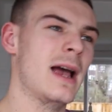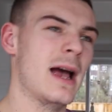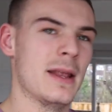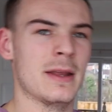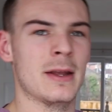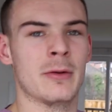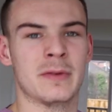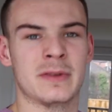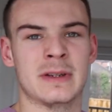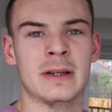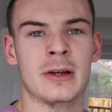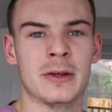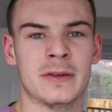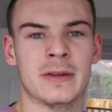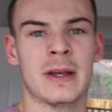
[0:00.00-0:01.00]
And then obviously,
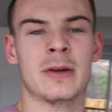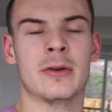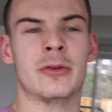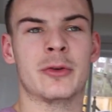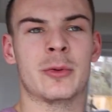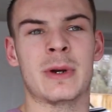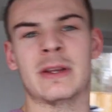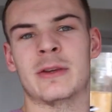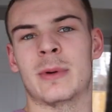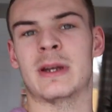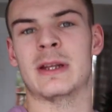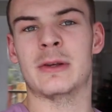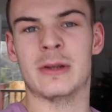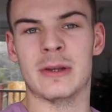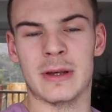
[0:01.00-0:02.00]
like you say, in twenty
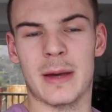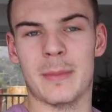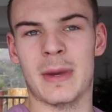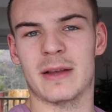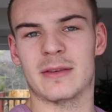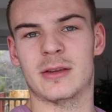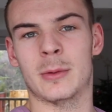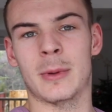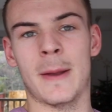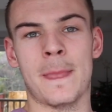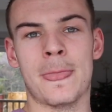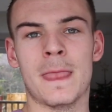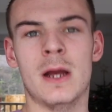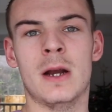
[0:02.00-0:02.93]
twenty you can get back to it.